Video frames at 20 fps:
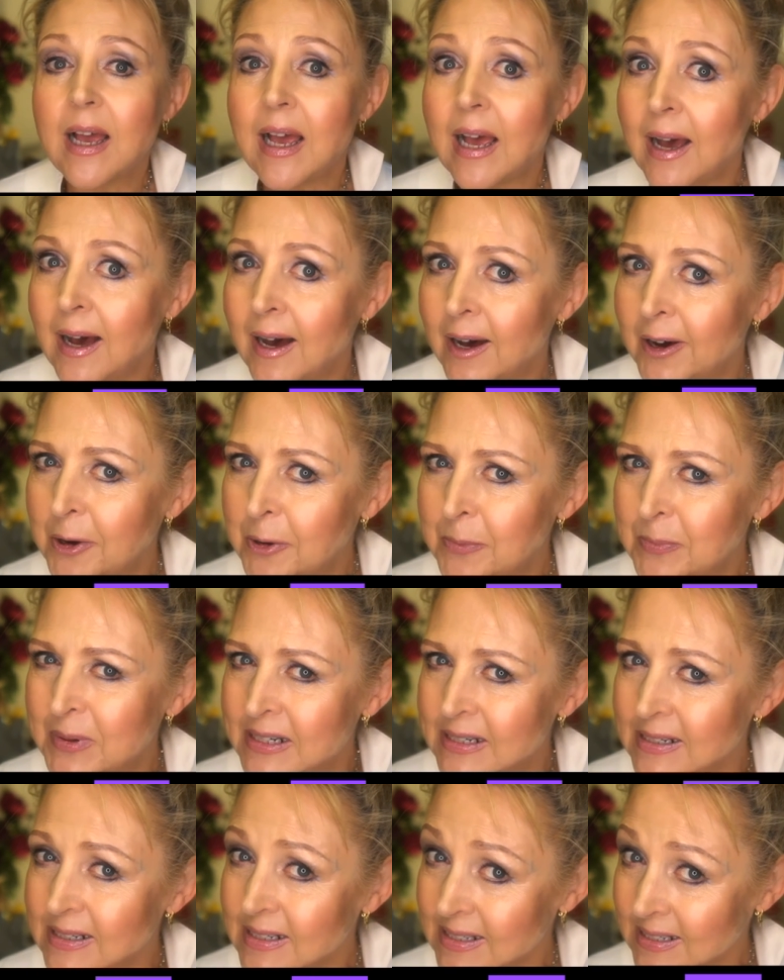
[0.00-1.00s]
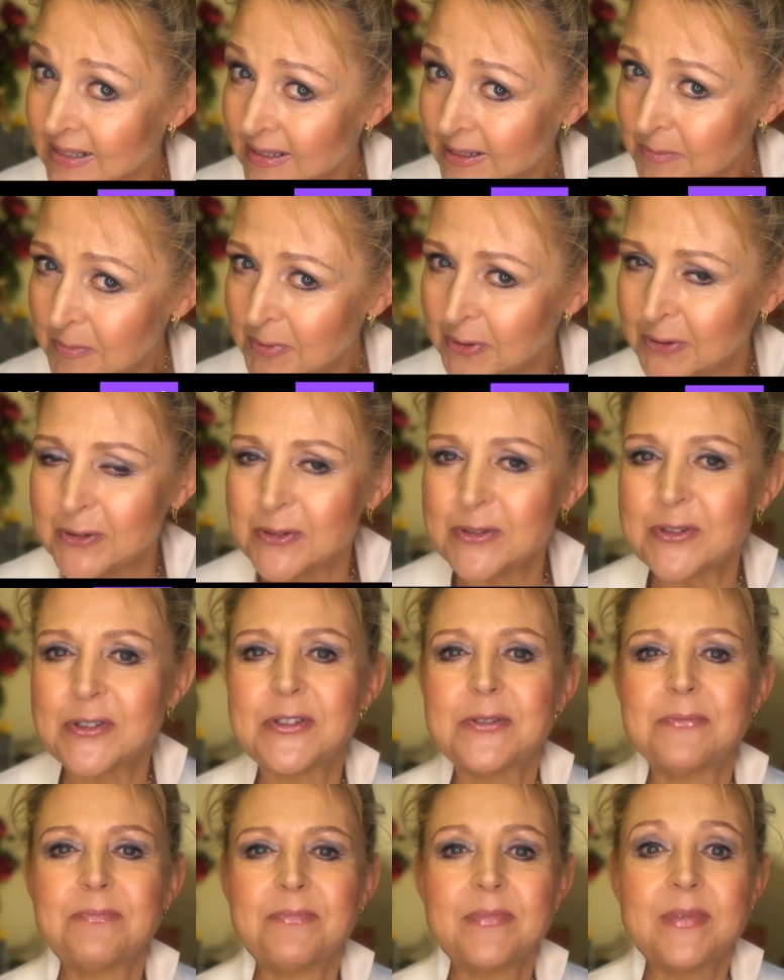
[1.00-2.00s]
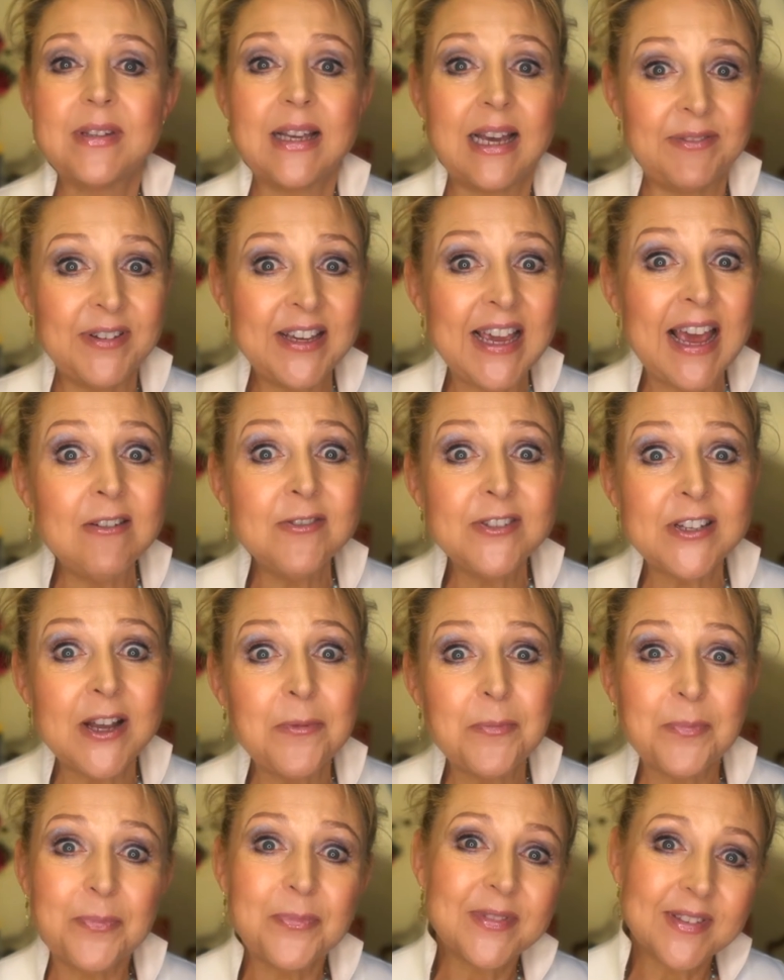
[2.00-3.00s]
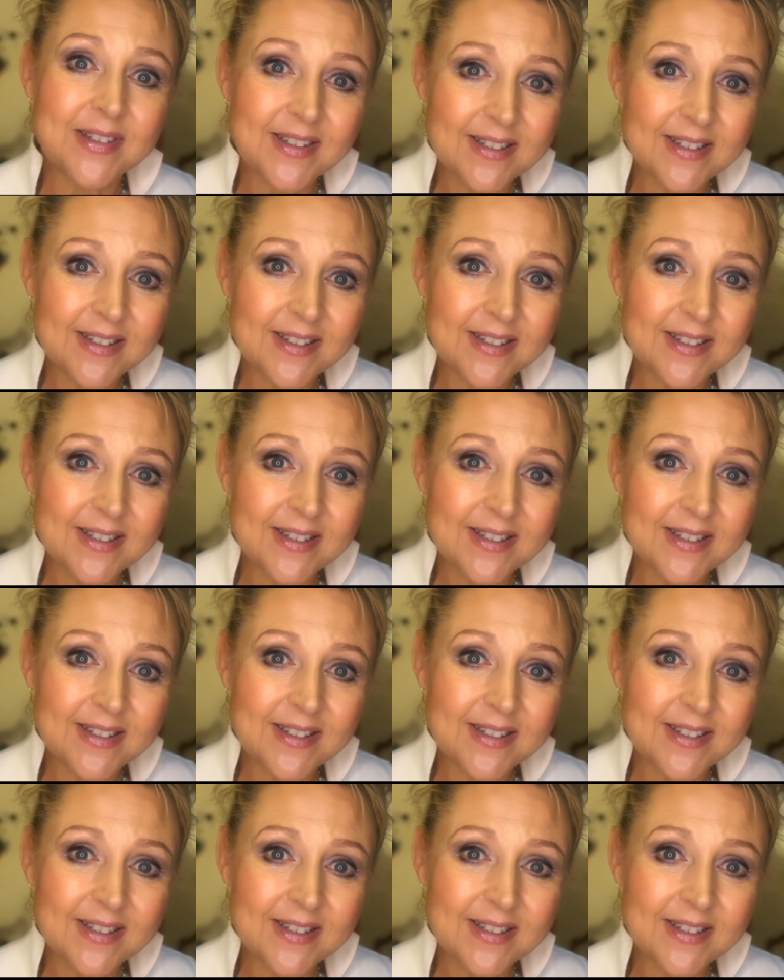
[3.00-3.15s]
How many syllables? Have a count up.